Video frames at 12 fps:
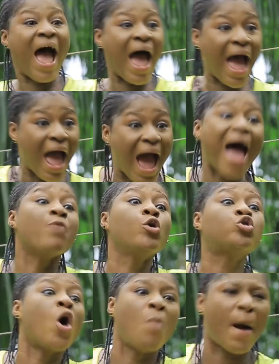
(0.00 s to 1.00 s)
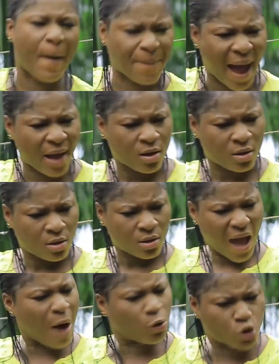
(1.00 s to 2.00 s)
I will do more, Papa.
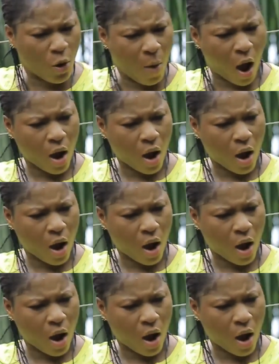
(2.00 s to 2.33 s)
I will do